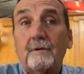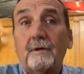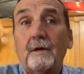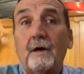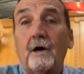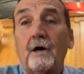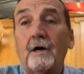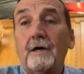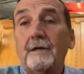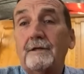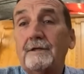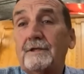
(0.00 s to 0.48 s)

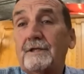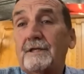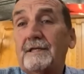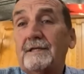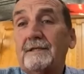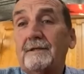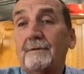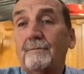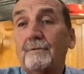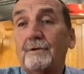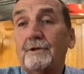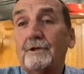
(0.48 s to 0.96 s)
hunting
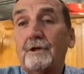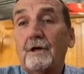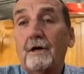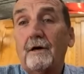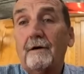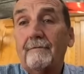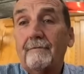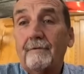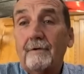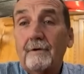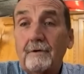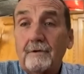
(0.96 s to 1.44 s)
season was
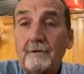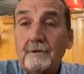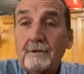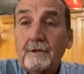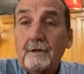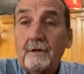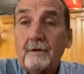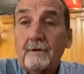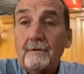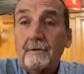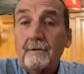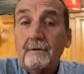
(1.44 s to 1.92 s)
over,
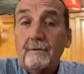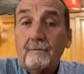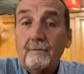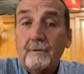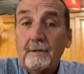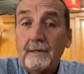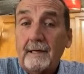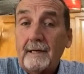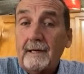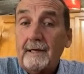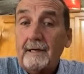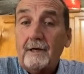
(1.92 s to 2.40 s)
so
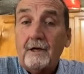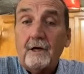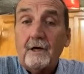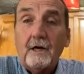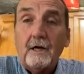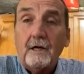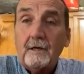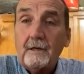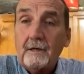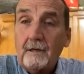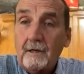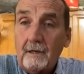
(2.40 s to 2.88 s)
we had a
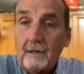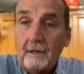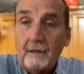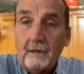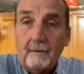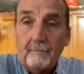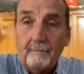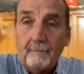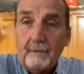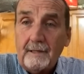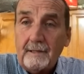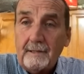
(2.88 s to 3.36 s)
hunting
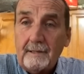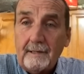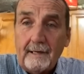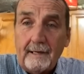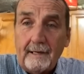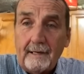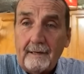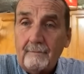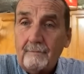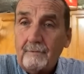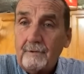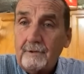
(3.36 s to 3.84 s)
club. My
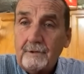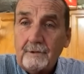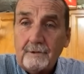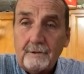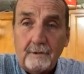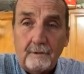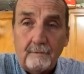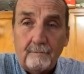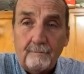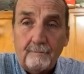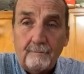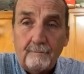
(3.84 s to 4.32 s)
dad was
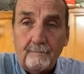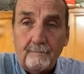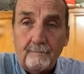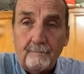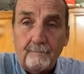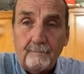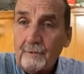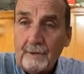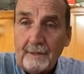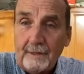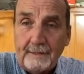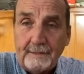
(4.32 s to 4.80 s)
the
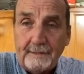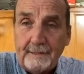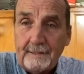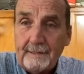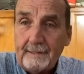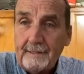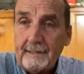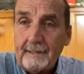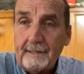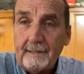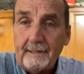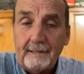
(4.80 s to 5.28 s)

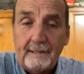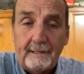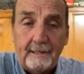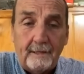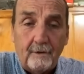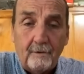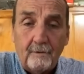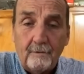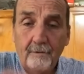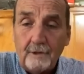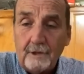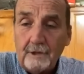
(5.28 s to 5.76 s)
president. He
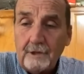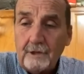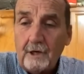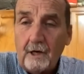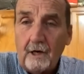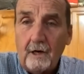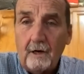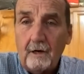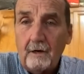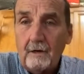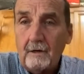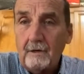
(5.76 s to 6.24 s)
owned the
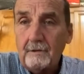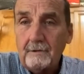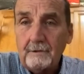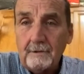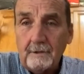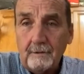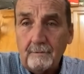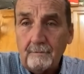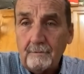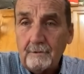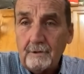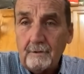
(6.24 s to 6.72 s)

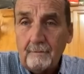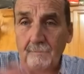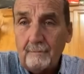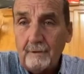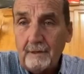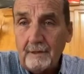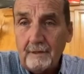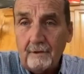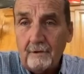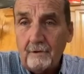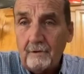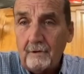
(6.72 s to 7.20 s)
dogs. It was a
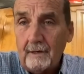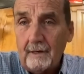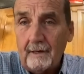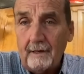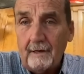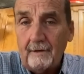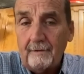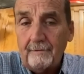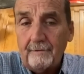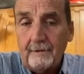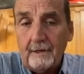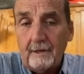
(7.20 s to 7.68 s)
big
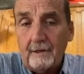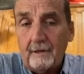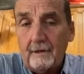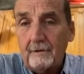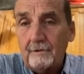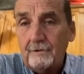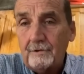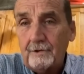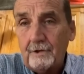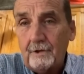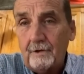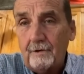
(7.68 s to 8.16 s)
crowd that
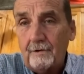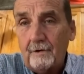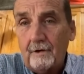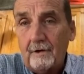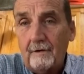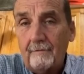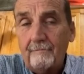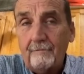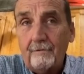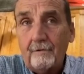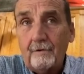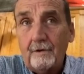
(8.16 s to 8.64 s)
all showed
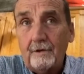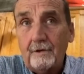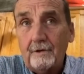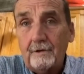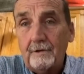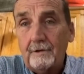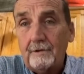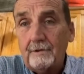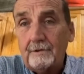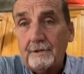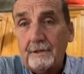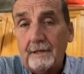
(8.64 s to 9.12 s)
up for New
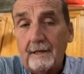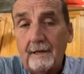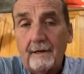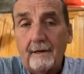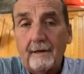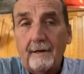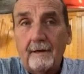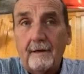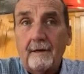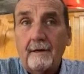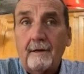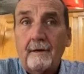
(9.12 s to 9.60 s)
Year's
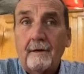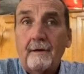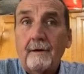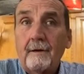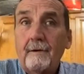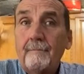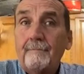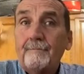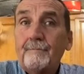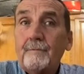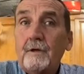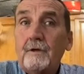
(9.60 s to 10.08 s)
Day
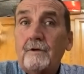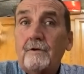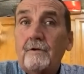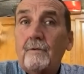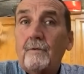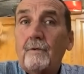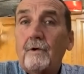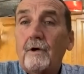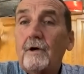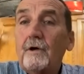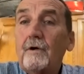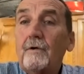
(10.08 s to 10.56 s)

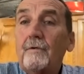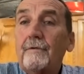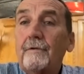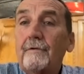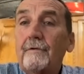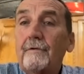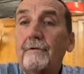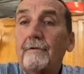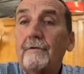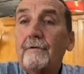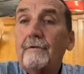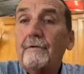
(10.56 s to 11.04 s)
to work on
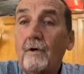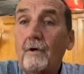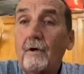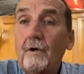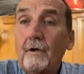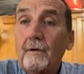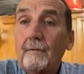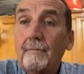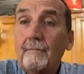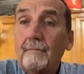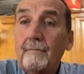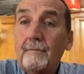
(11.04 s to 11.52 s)
the
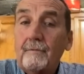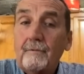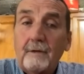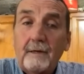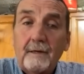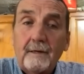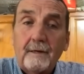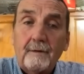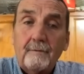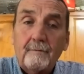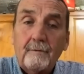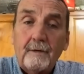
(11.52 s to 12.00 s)
farm.
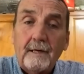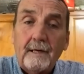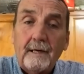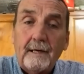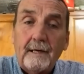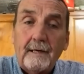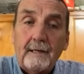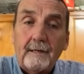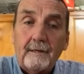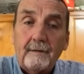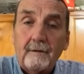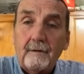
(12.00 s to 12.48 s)
We, we
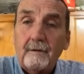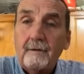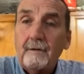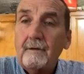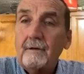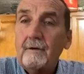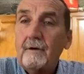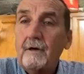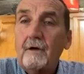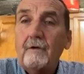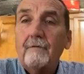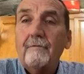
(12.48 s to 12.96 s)
had
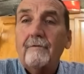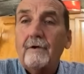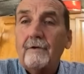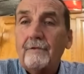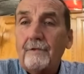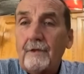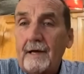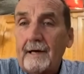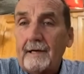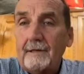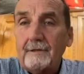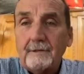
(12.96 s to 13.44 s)
over a
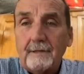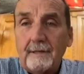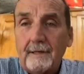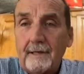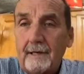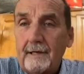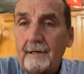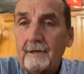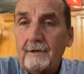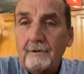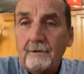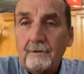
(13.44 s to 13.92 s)
thousand
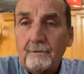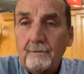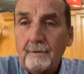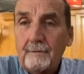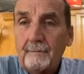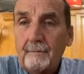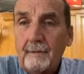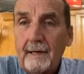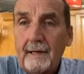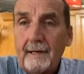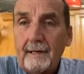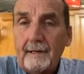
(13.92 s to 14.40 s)
acres we
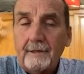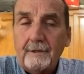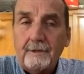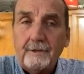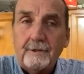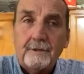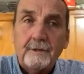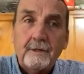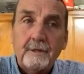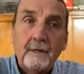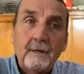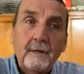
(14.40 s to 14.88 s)

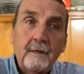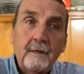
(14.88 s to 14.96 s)
managed,